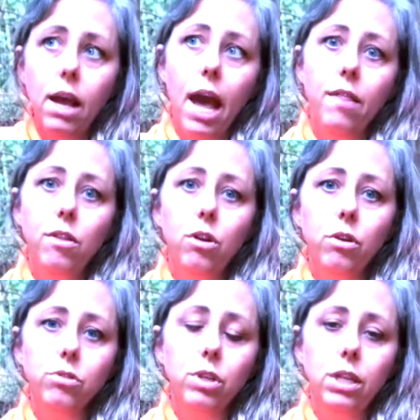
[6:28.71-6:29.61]
and then they're
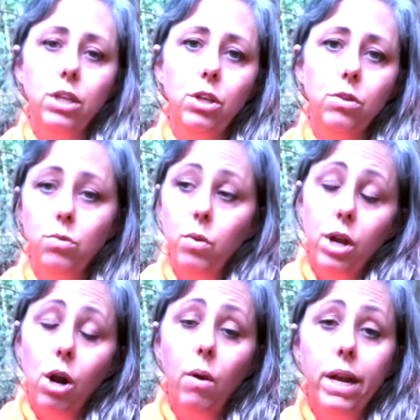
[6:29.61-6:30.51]
also going to use, well, they're
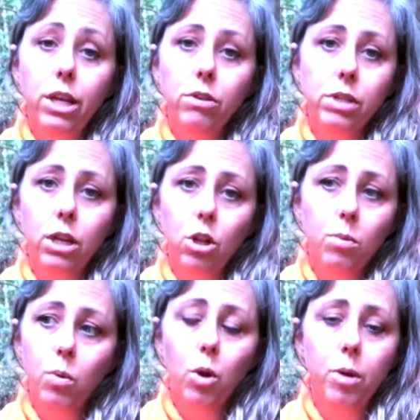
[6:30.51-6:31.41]
already using
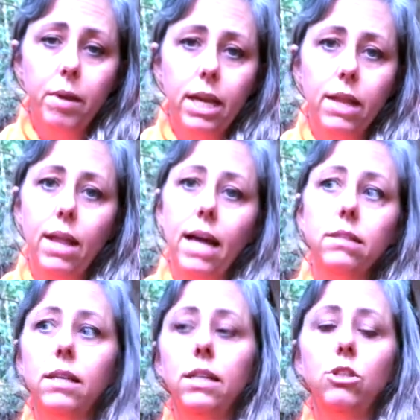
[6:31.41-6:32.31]
global warming, and that's
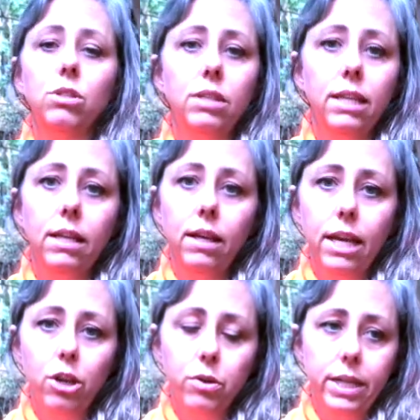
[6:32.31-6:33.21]
going to just
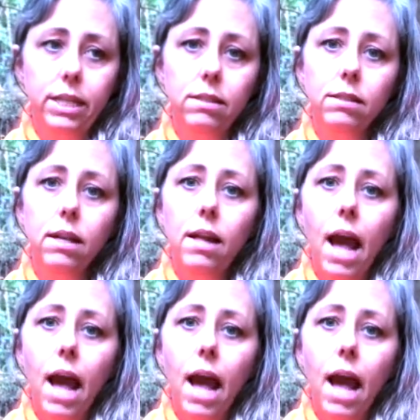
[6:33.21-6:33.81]
increase.